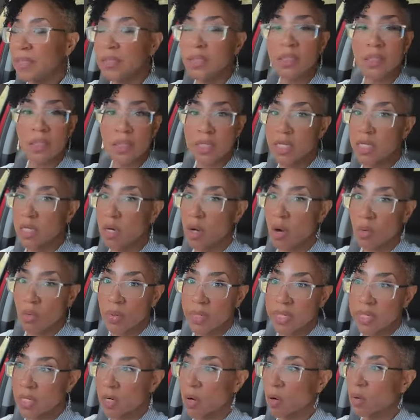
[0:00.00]
And look, he
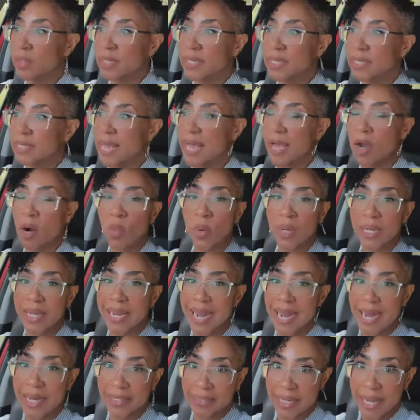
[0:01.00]
don't he don't get
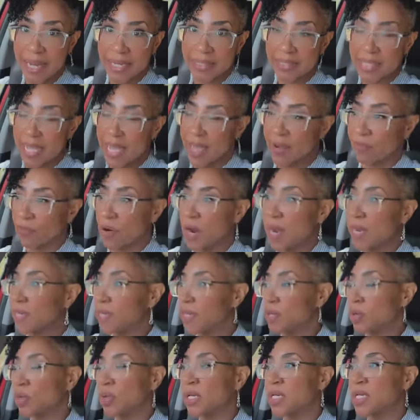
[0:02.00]
down with God like that,
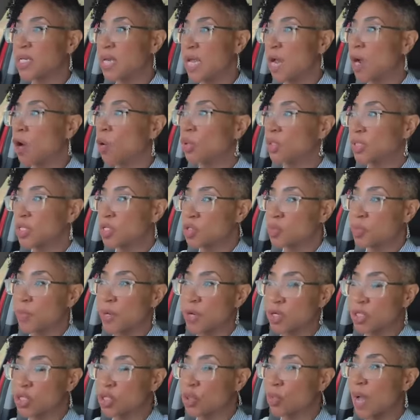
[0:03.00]
right? You don't get down with the
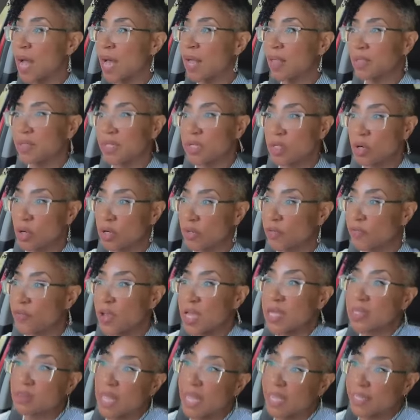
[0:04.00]
spirituality or
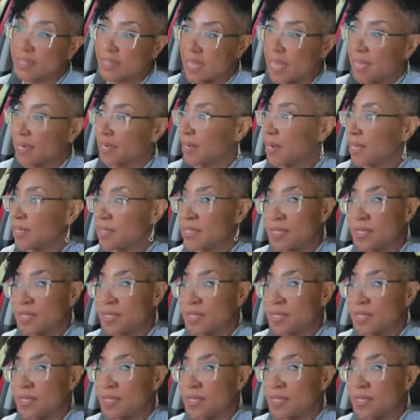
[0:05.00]
the faith like that.